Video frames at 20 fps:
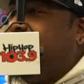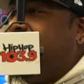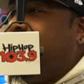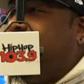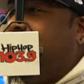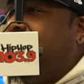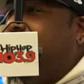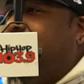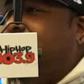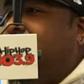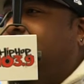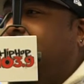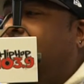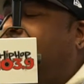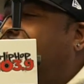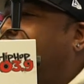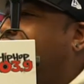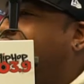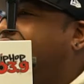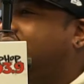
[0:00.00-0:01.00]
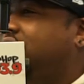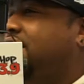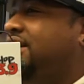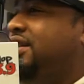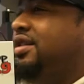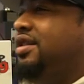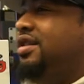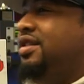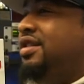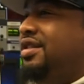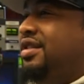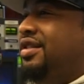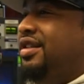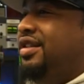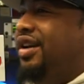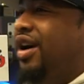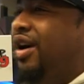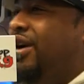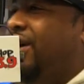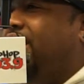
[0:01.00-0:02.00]
mm-hmm. Lord.
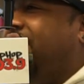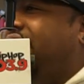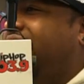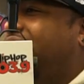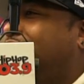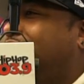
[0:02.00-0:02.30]
Lord, it